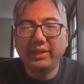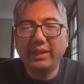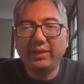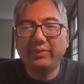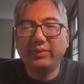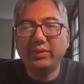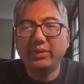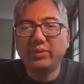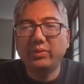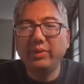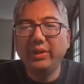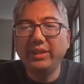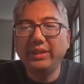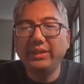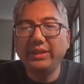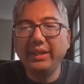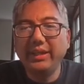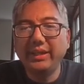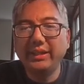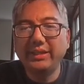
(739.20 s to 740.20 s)
After
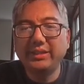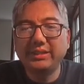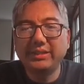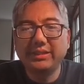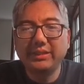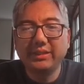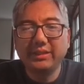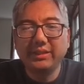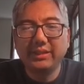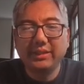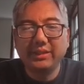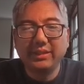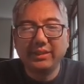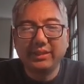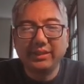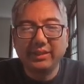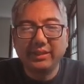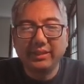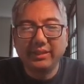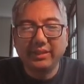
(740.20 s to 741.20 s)
queen takes,
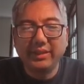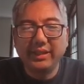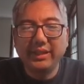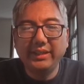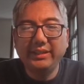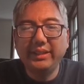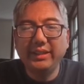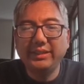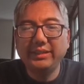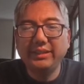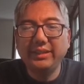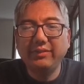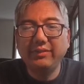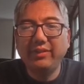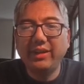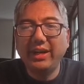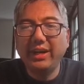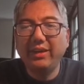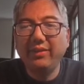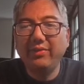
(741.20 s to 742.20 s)
knight takes
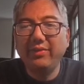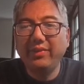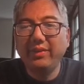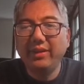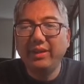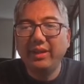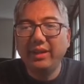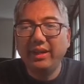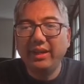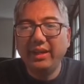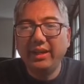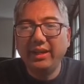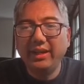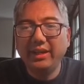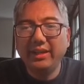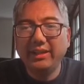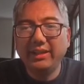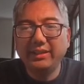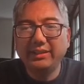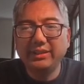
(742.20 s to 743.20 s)
e5,
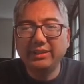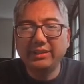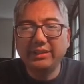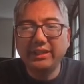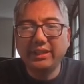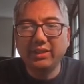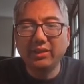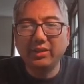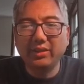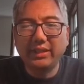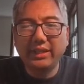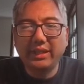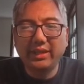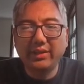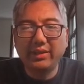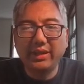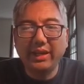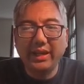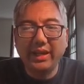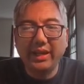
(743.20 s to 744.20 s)
and let's just take a look
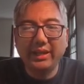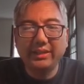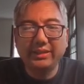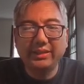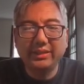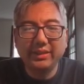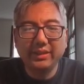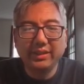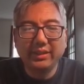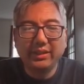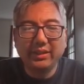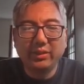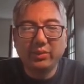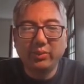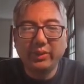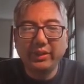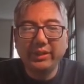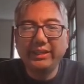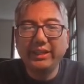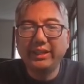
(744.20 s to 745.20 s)
here at
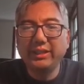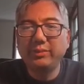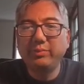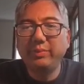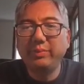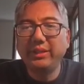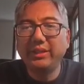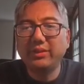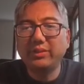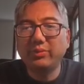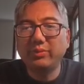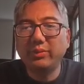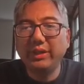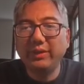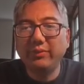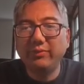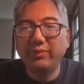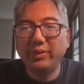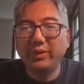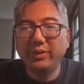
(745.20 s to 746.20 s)
queen takes
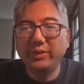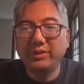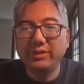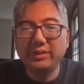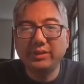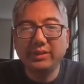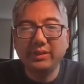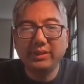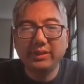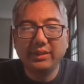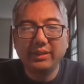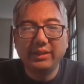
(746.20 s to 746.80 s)
b3 first.